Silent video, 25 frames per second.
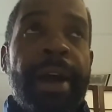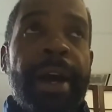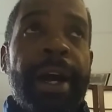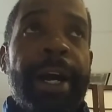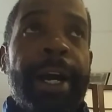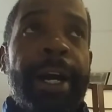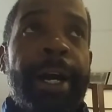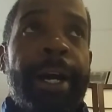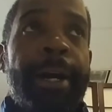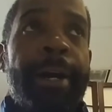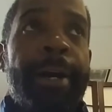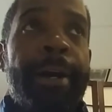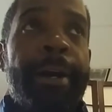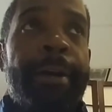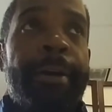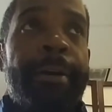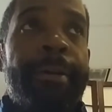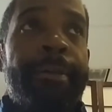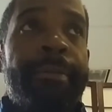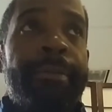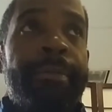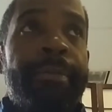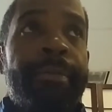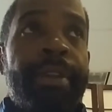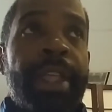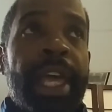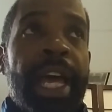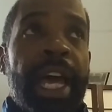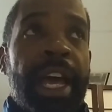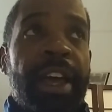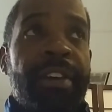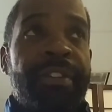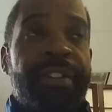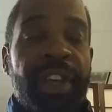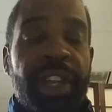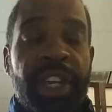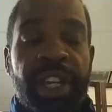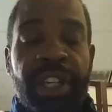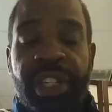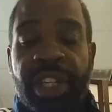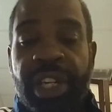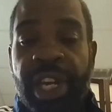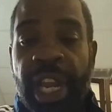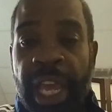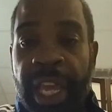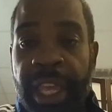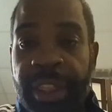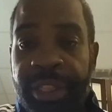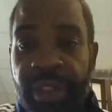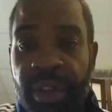I finished
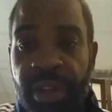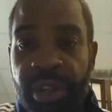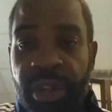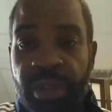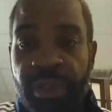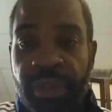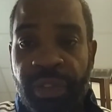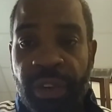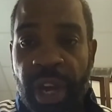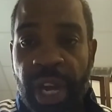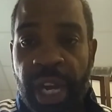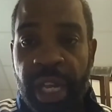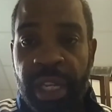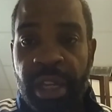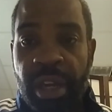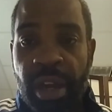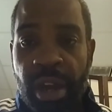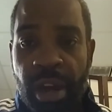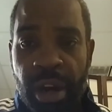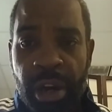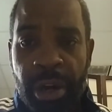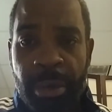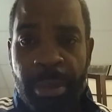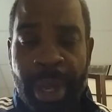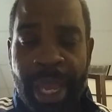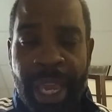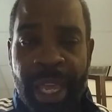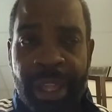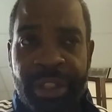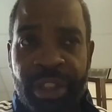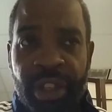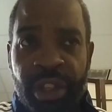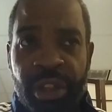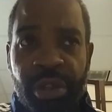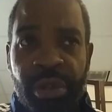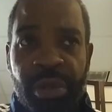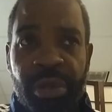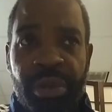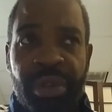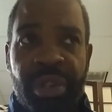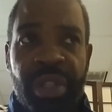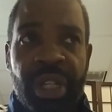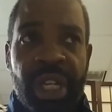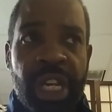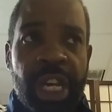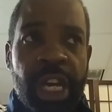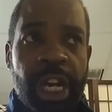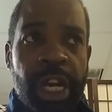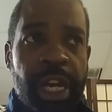9th on Eufalua, Art Matthews.